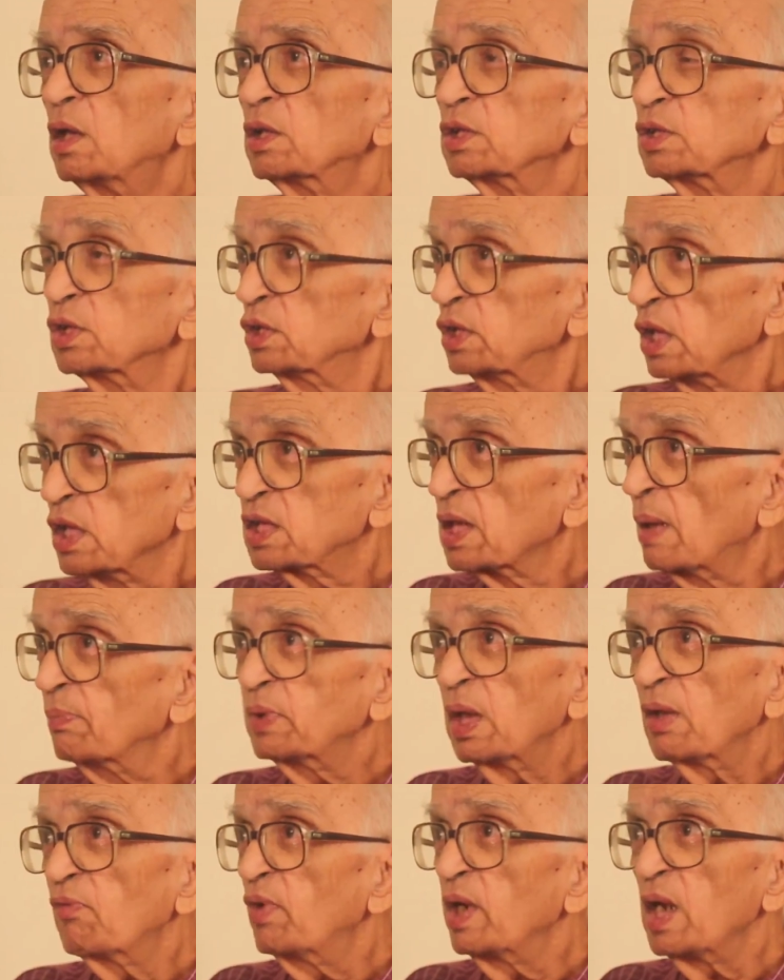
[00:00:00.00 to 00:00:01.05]
There is
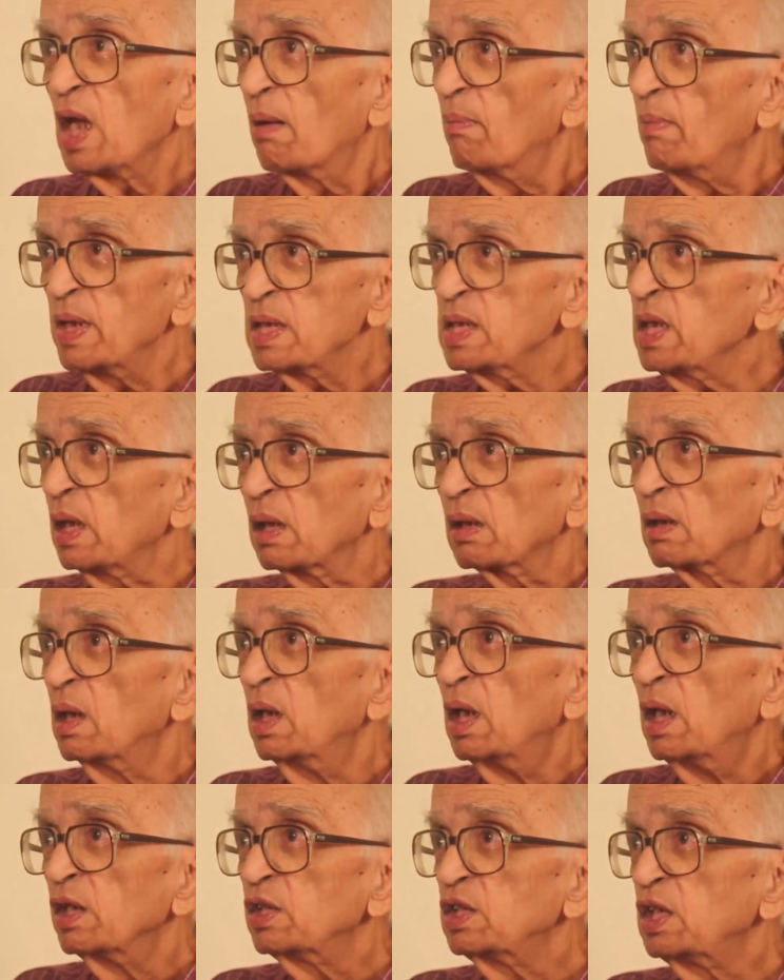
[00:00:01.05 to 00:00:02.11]
something very amazing.
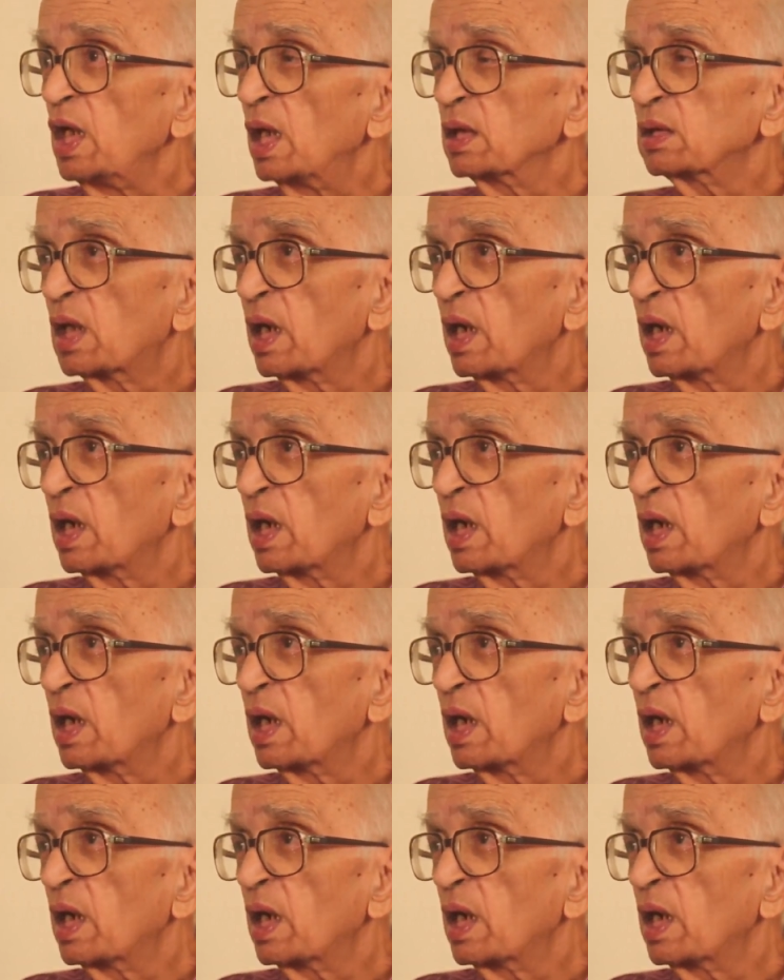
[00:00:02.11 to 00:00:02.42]
She has